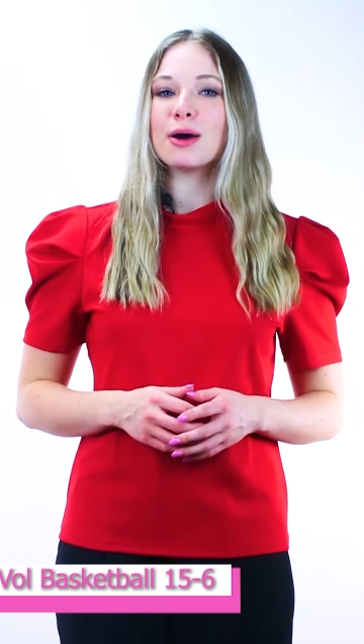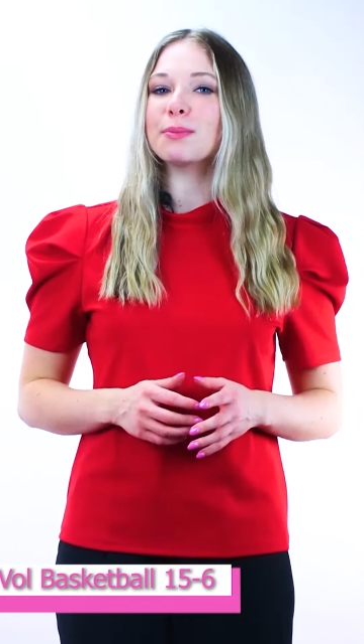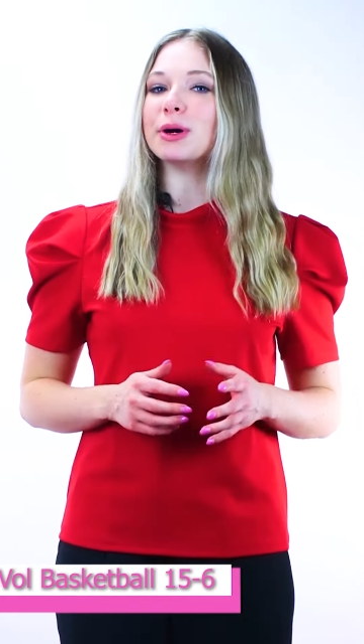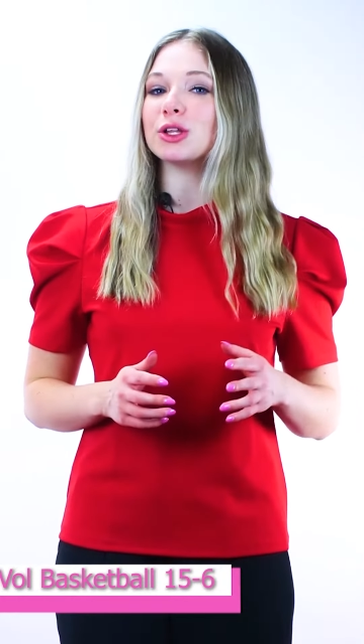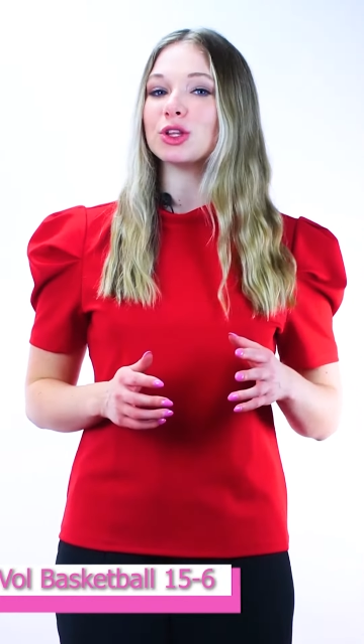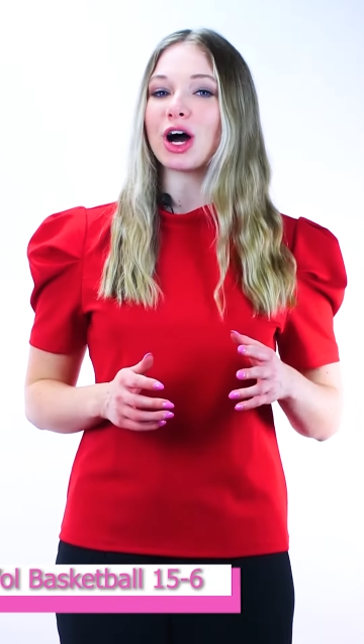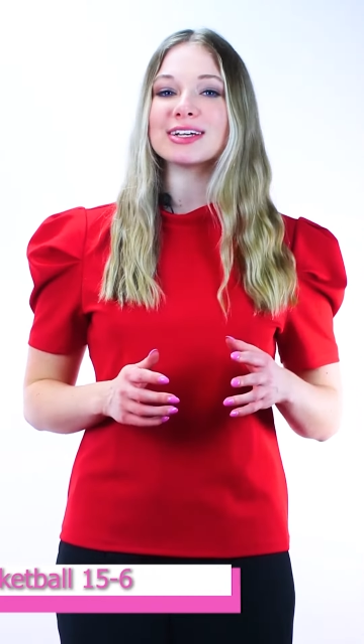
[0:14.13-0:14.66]

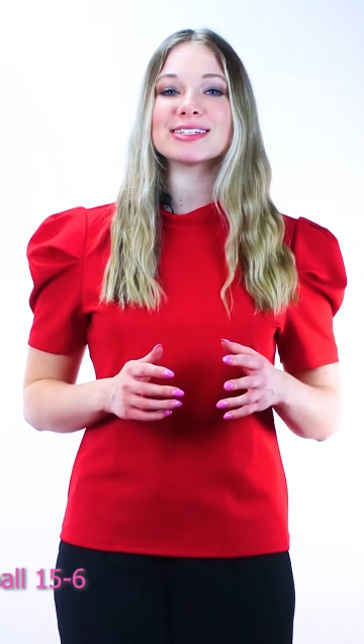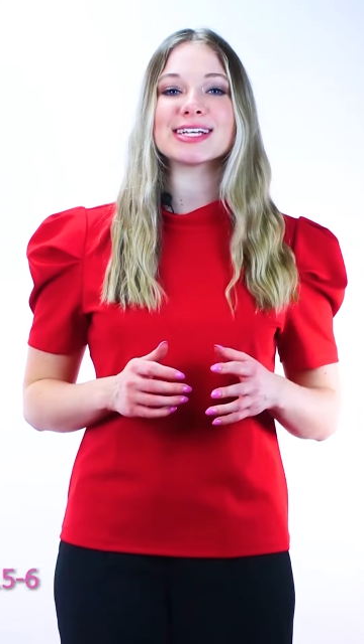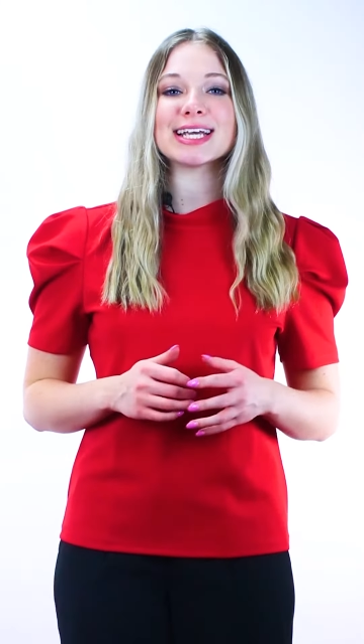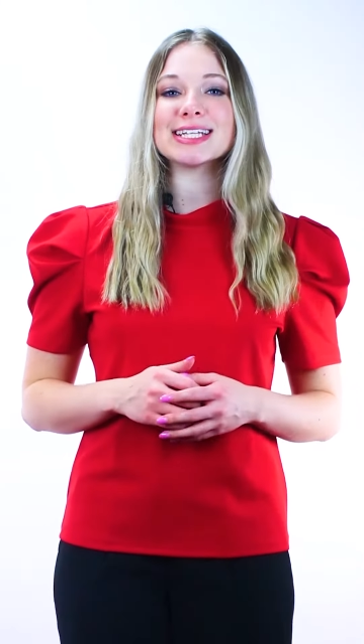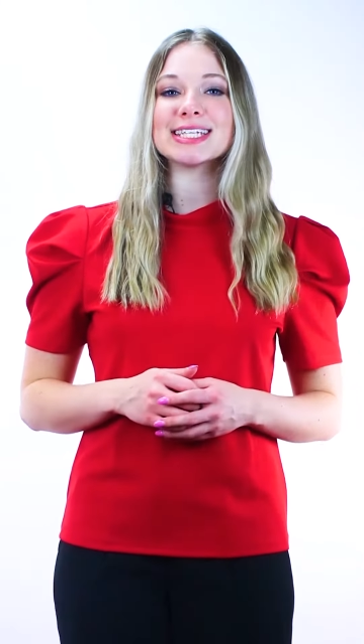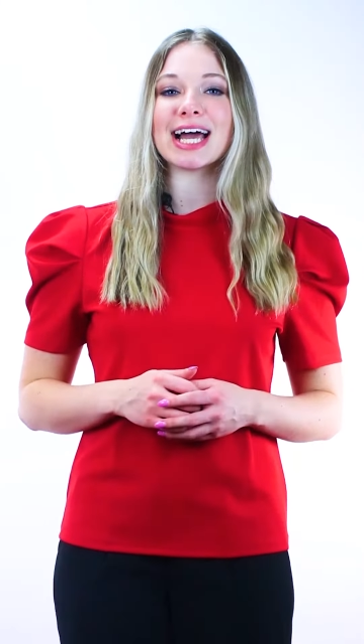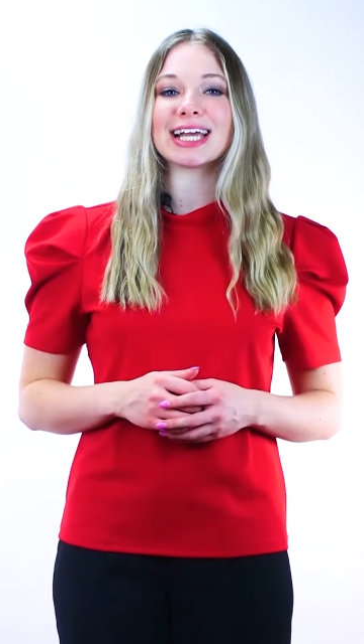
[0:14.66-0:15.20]
but lost to
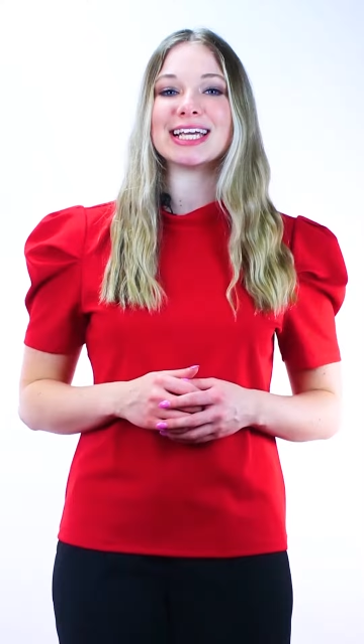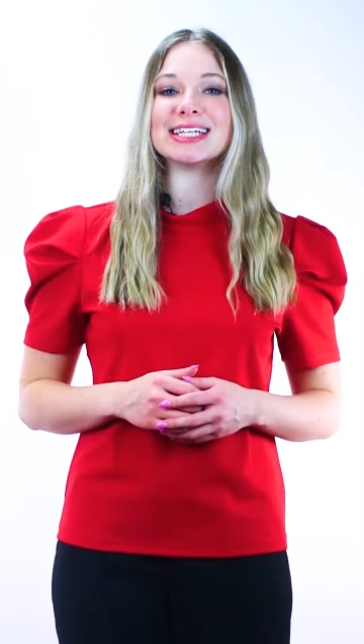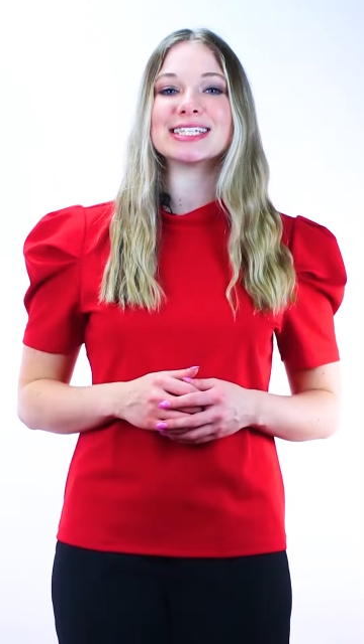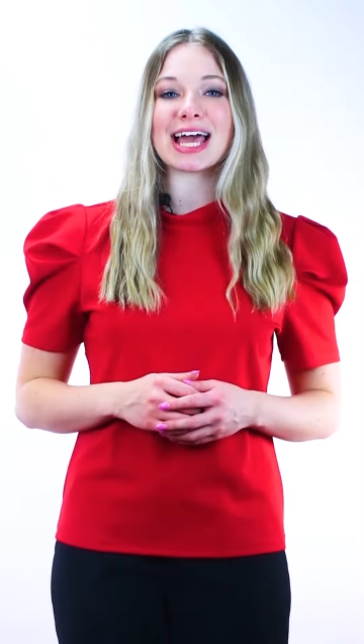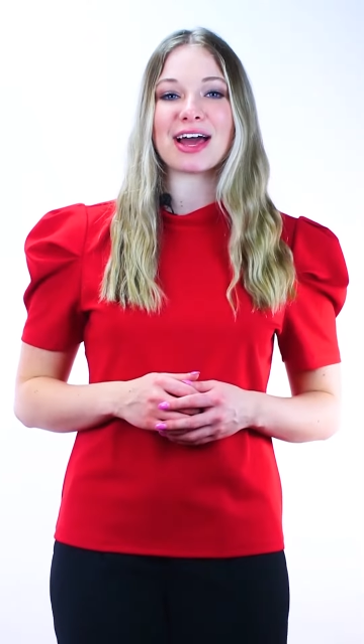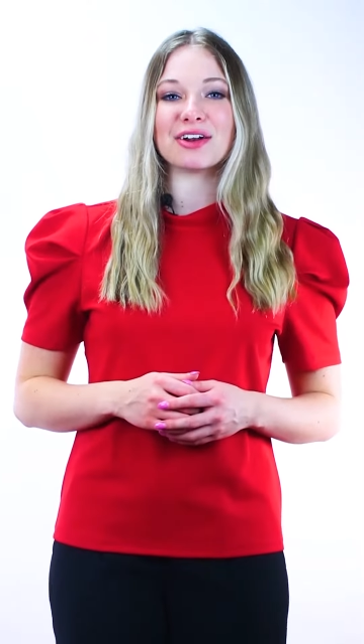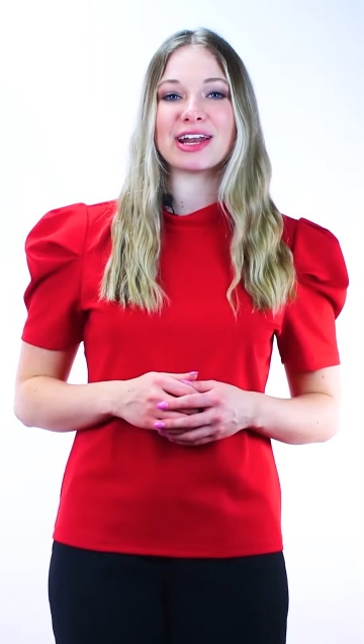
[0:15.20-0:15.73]
Kentucky
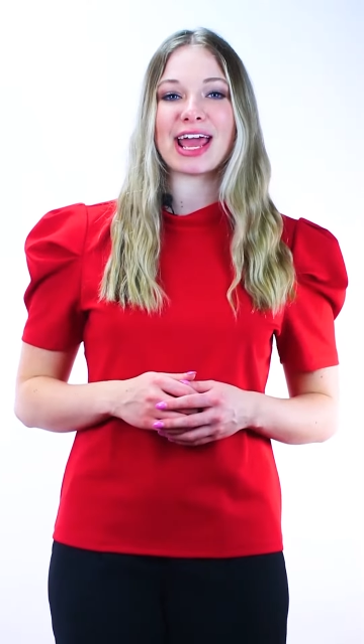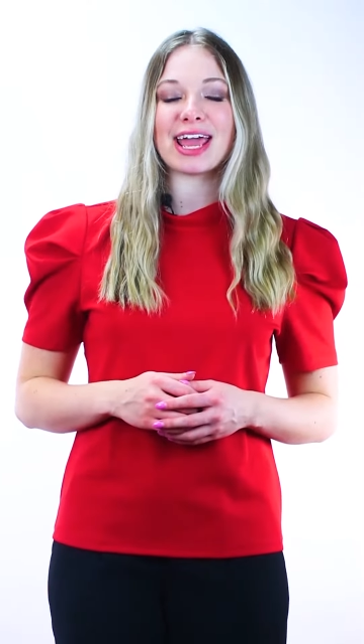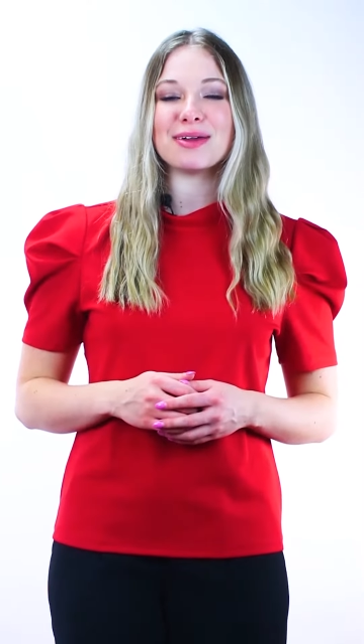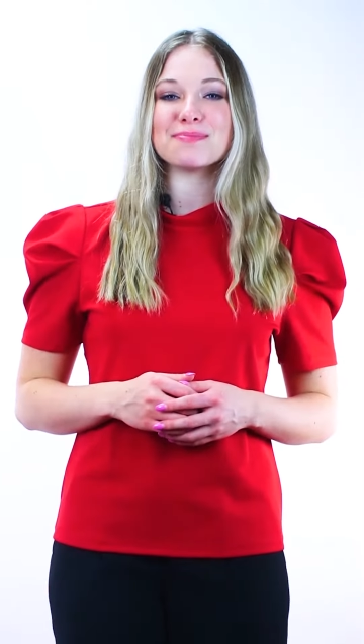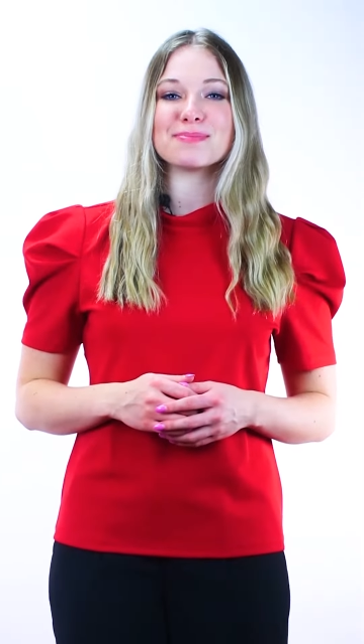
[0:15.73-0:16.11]
Saturday,